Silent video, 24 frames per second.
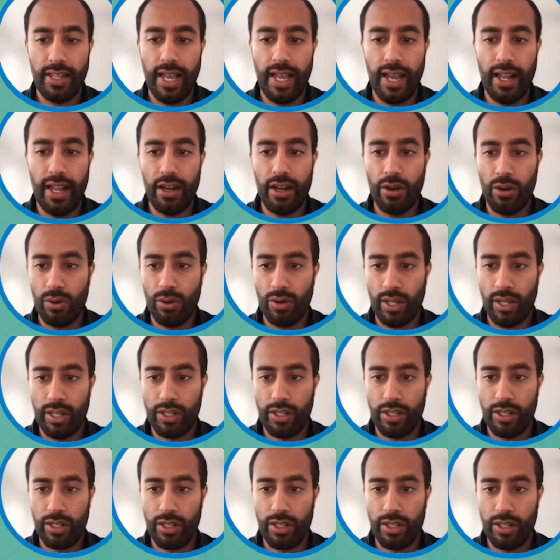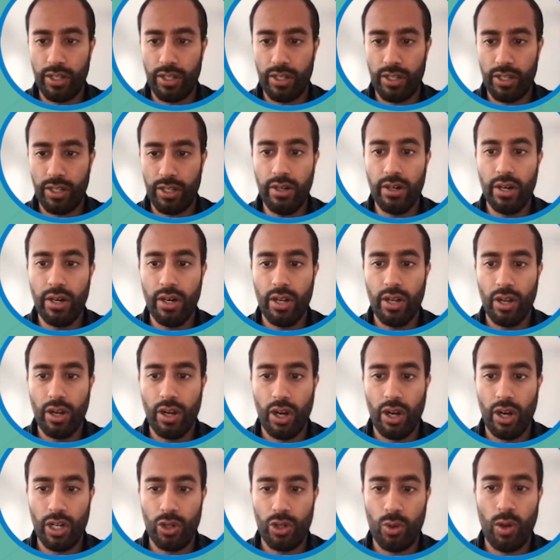Or let's go down here.
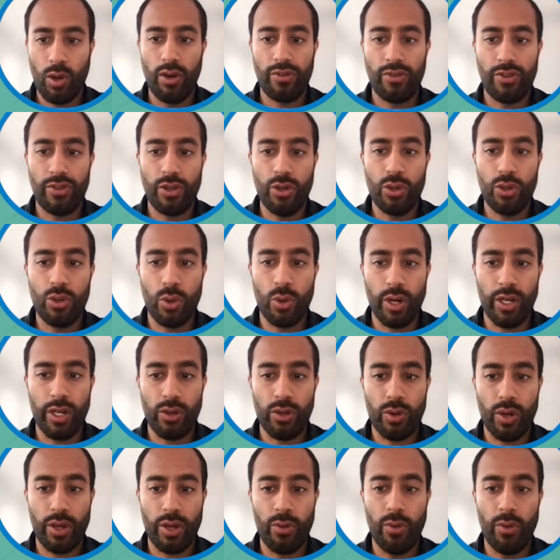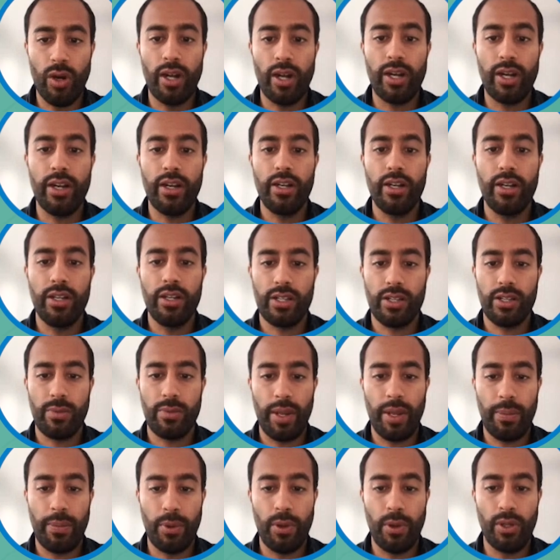On 12/2/2021,
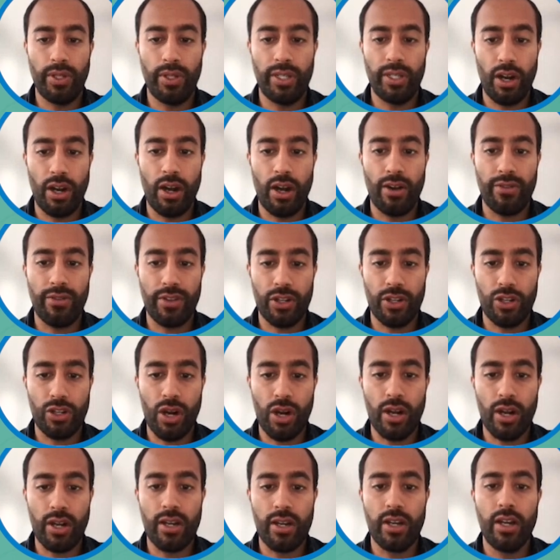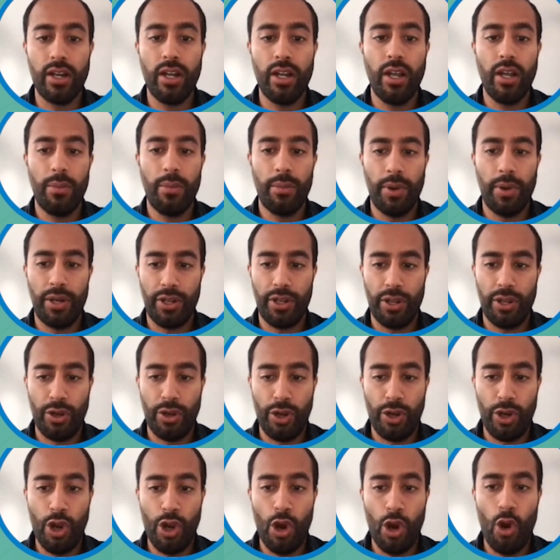somebody pulled it off the truck, but
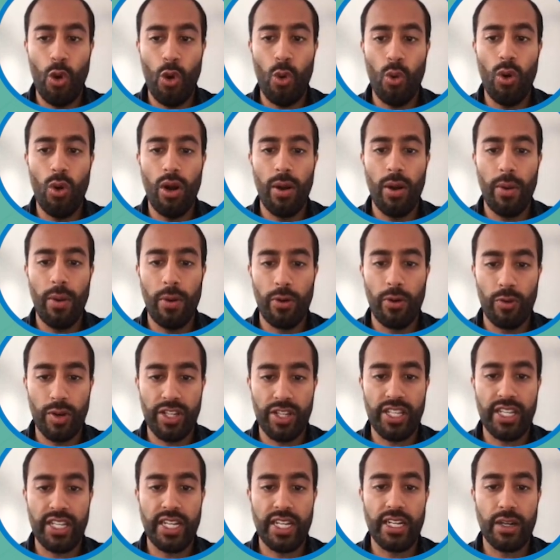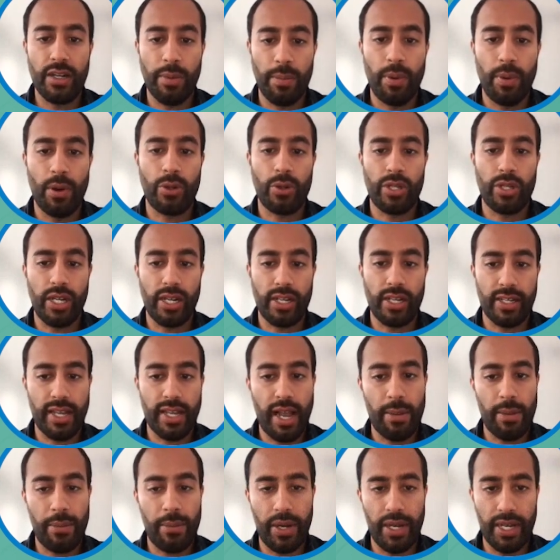no receipt posting has
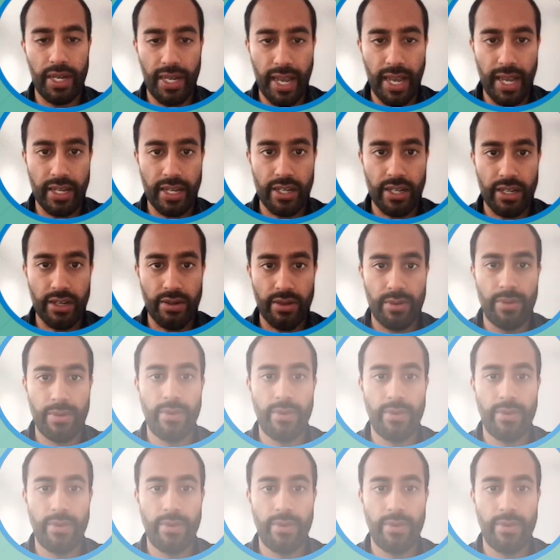happened yet.